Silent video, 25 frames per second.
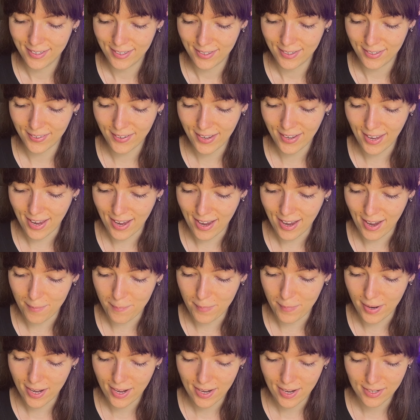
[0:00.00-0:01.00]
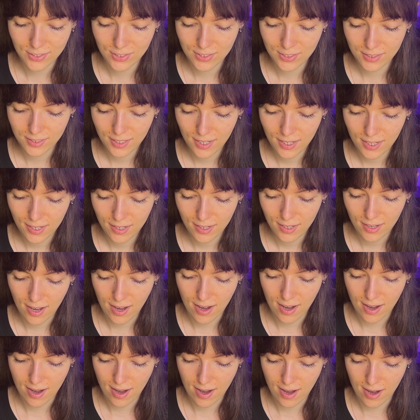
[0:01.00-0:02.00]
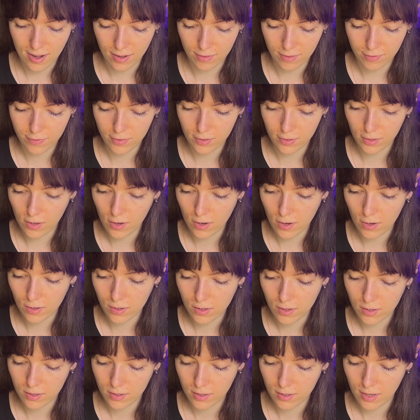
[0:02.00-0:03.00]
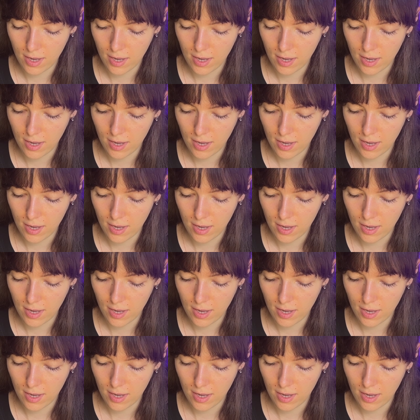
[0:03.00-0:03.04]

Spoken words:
Okay, I might actually alpha lock